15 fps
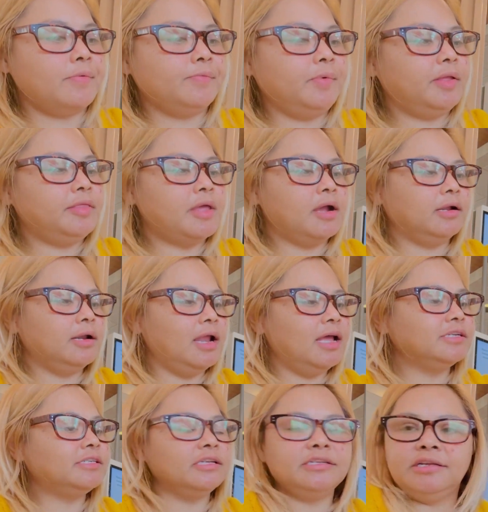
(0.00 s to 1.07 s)
with that
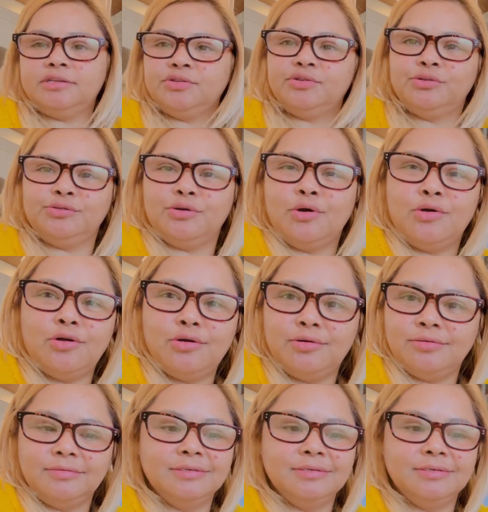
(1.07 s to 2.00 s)
glasses it took all